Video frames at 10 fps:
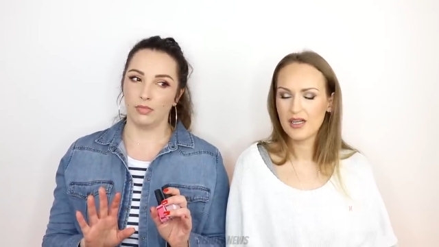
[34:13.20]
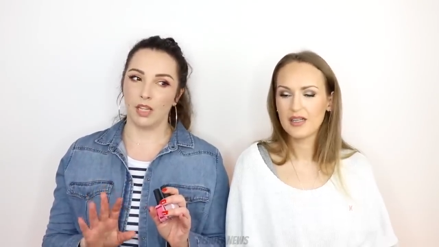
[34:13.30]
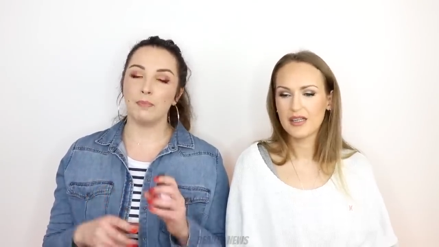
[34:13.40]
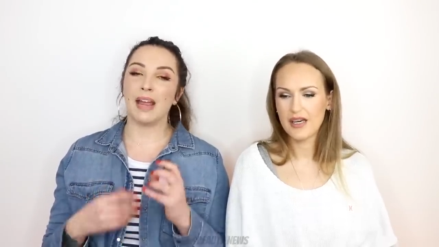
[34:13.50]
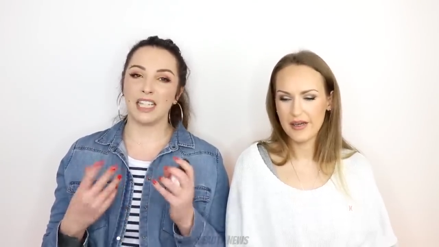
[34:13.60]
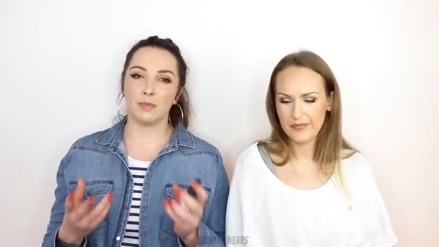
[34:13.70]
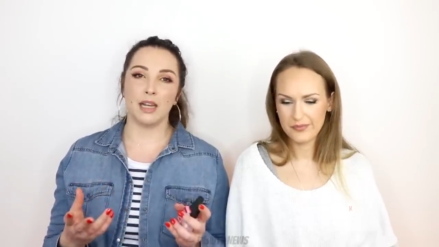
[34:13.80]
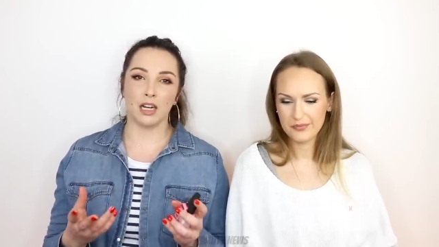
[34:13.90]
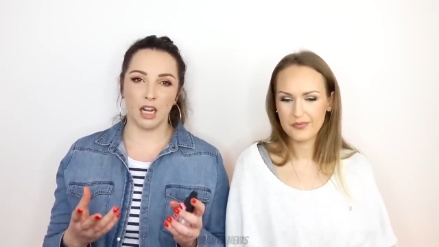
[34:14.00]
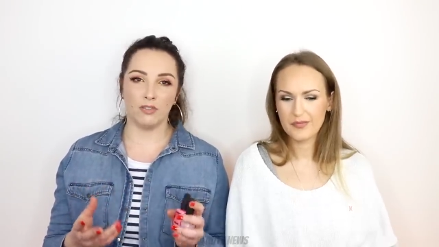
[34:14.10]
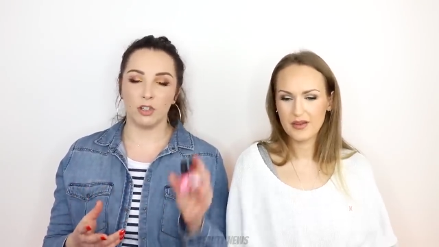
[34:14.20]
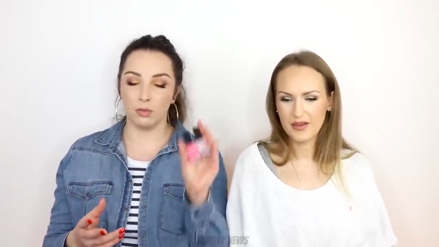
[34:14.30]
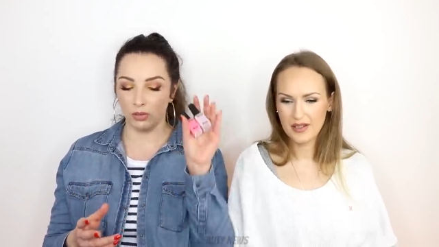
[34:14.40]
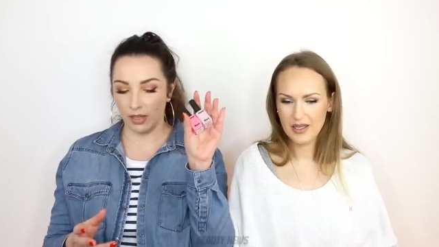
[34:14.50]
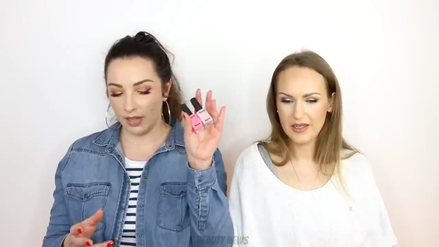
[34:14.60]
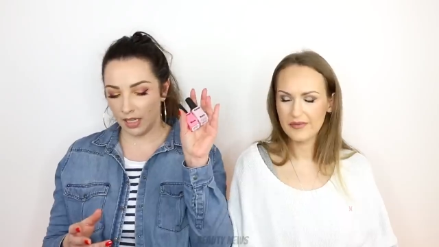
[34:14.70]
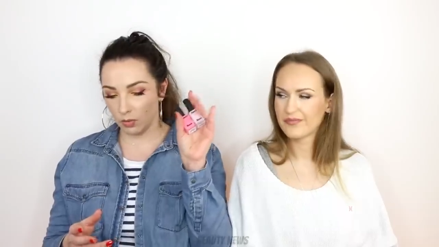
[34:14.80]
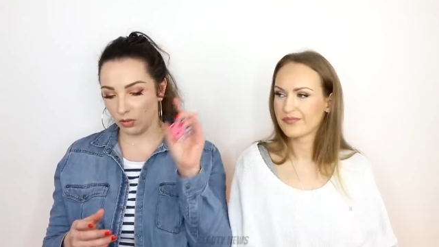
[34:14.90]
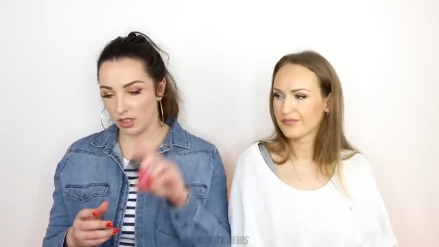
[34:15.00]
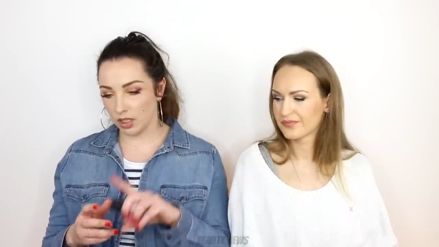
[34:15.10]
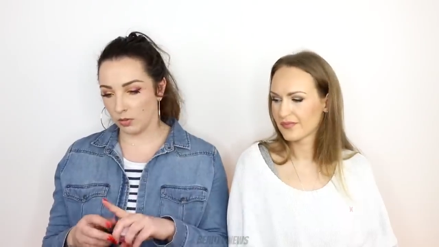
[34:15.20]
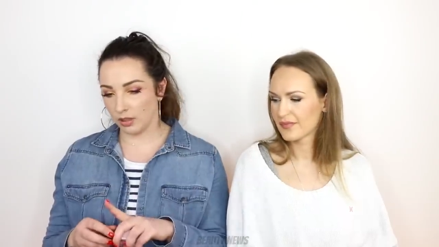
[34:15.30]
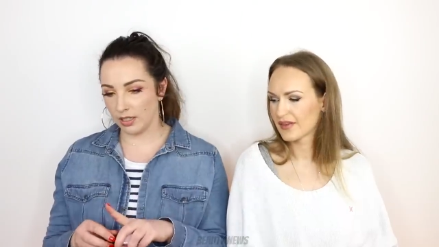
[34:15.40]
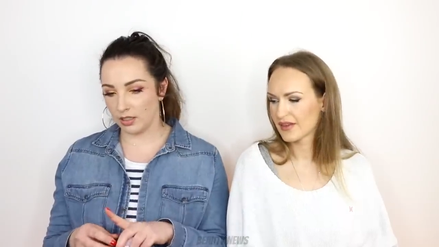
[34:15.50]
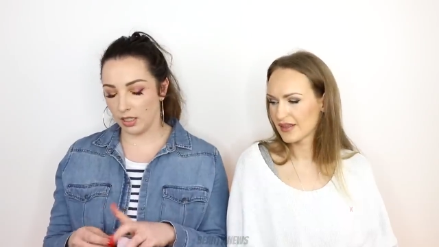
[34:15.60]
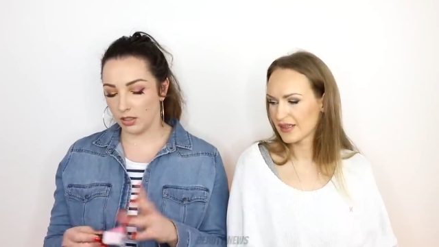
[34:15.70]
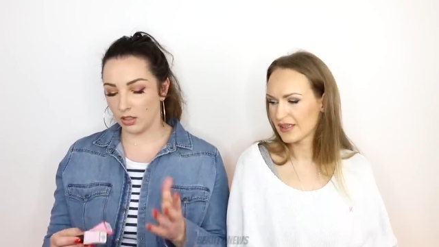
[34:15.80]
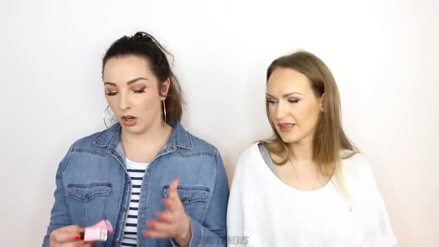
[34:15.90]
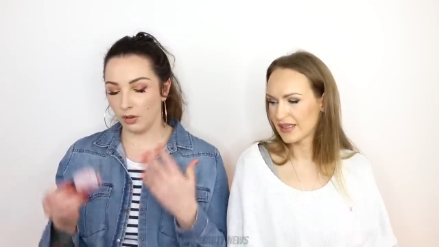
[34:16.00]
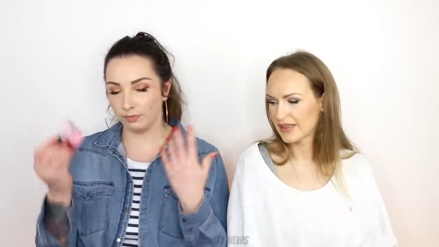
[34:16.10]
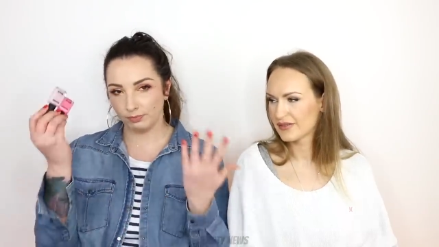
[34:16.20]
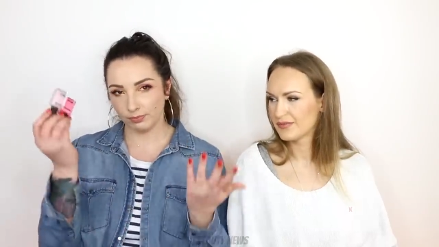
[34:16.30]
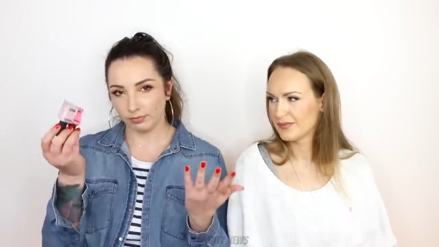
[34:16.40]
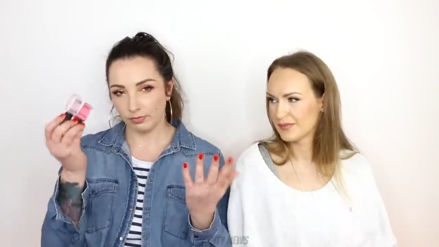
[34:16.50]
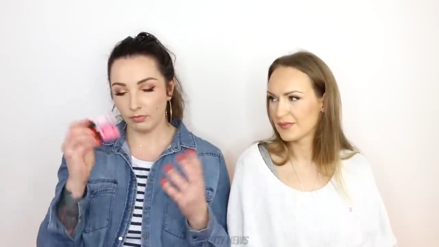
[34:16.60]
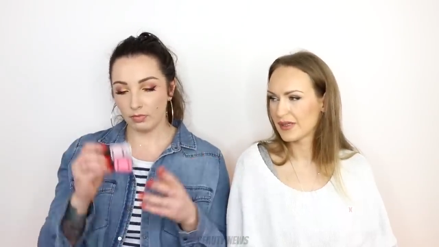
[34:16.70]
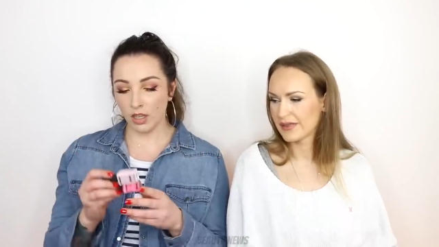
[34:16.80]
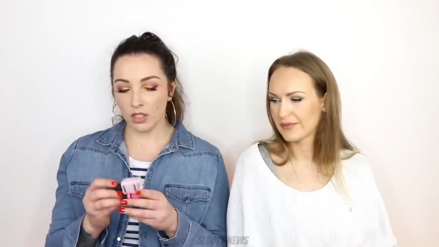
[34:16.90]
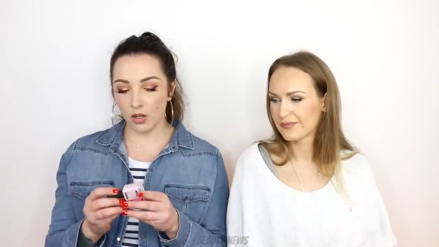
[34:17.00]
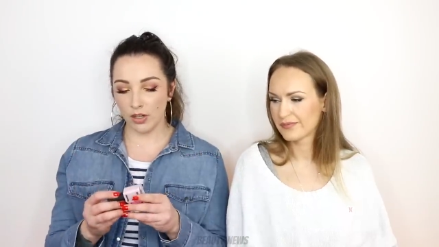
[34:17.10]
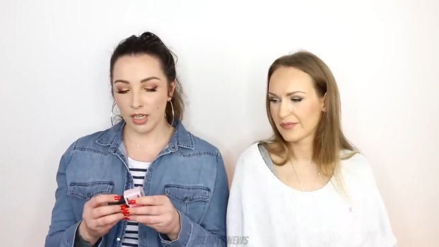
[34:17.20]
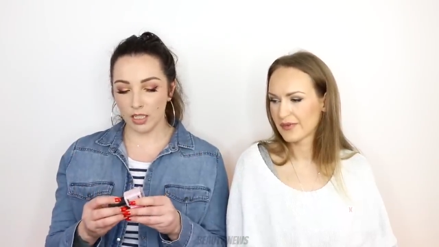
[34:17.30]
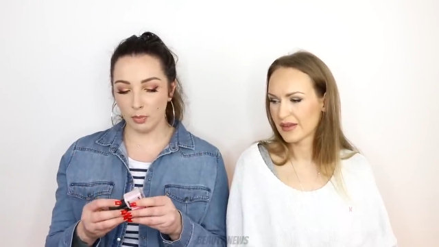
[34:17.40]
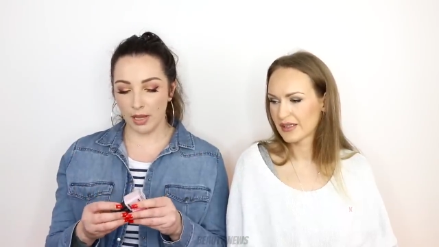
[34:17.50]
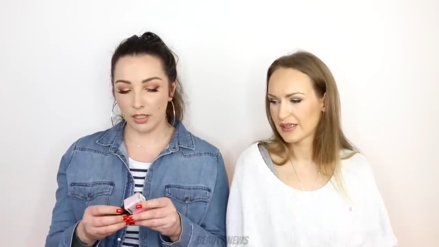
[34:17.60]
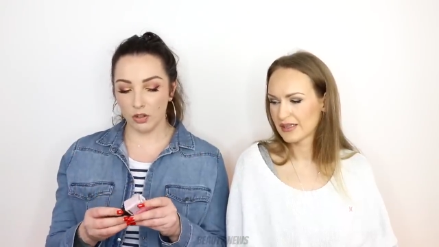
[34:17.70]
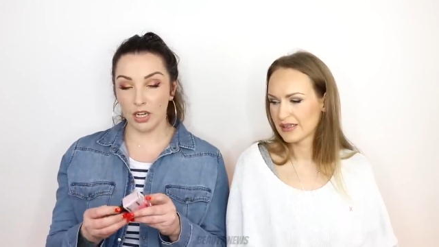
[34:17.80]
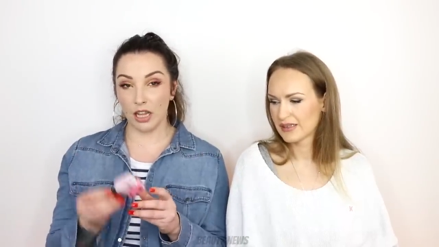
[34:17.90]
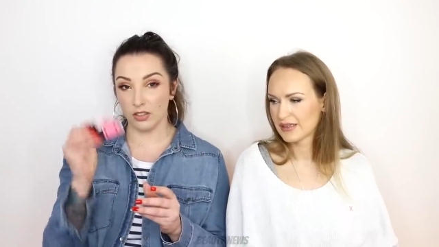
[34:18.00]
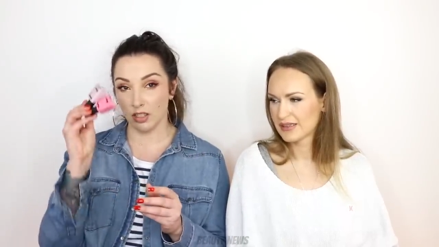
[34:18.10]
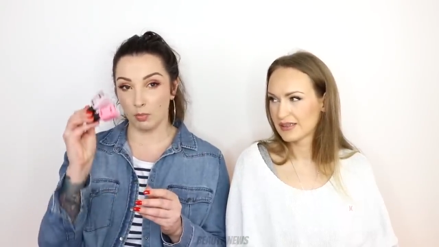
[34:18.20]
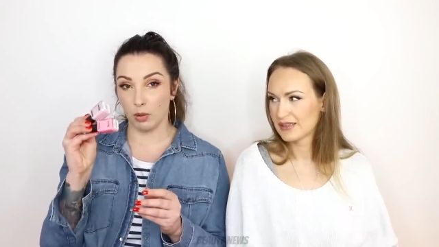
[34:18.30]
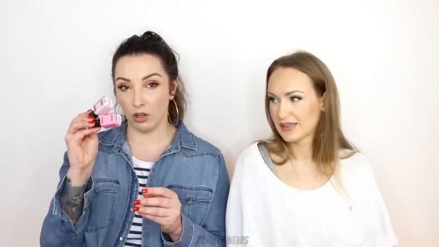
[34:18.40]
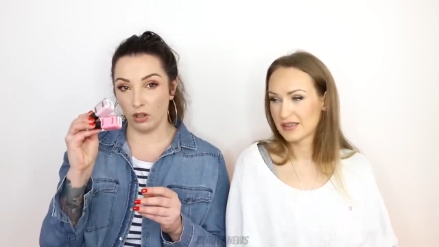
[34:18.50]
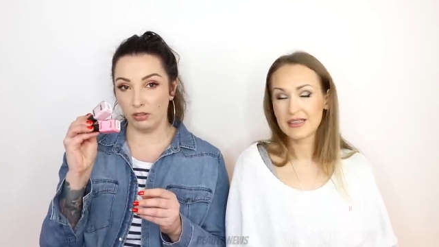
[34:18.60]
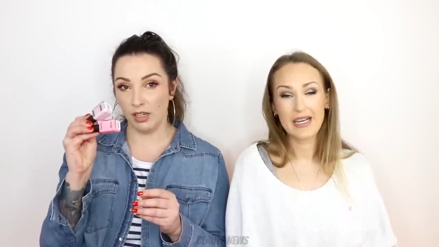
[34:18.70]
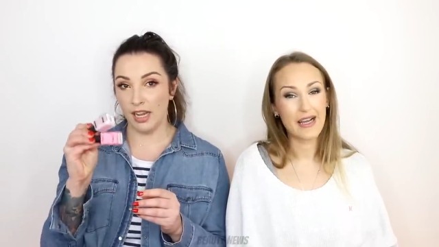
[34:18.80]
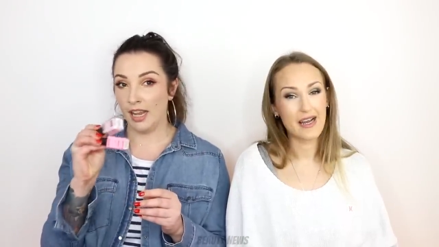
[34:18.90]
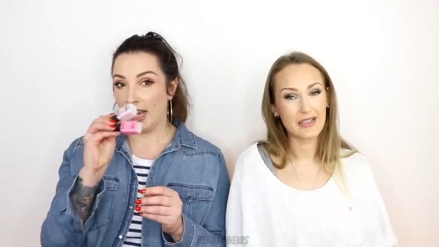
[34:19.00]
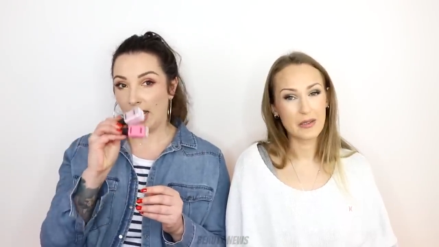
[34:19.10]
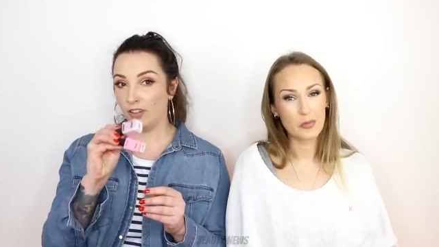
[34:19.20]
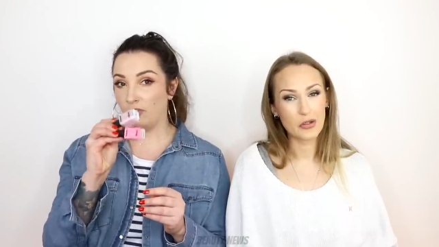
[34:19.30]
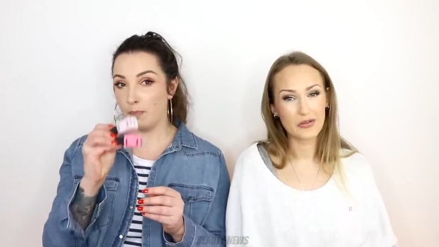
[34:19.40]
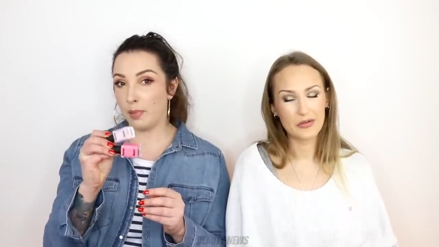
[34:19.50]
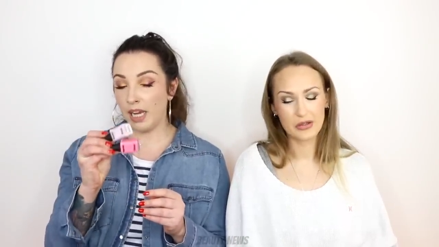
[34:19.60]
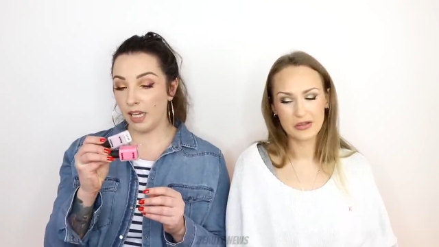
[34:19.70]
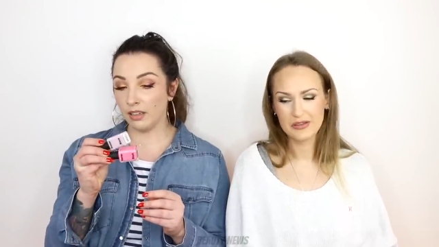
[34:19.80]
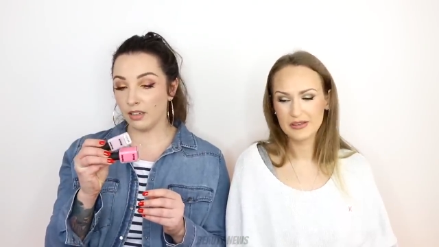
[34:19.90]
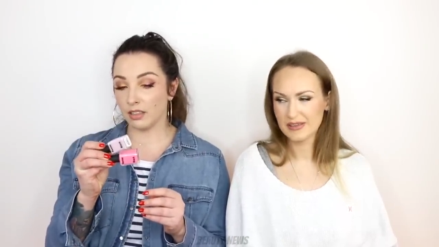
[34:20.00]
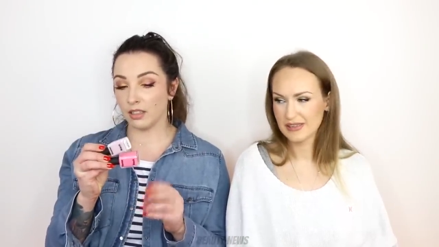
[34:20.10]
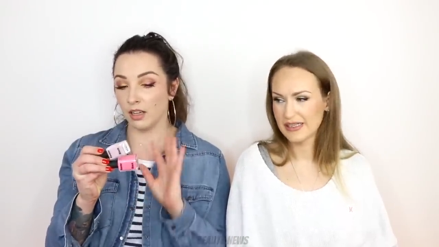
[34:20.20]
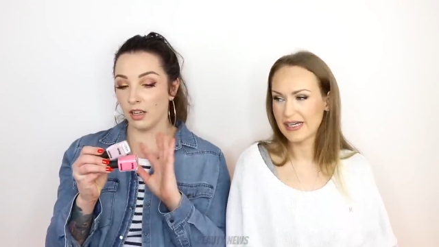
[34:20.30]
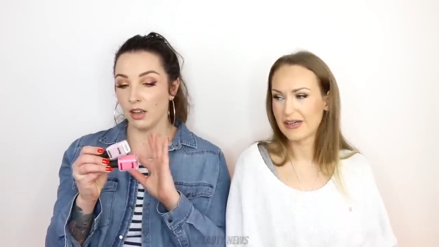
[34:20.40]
Speaker 1: It makes me uncomfortable, and that's what this release did. So, sorry, Kester Black, your colours are spot on. They are, they're beautiful. And for pinks,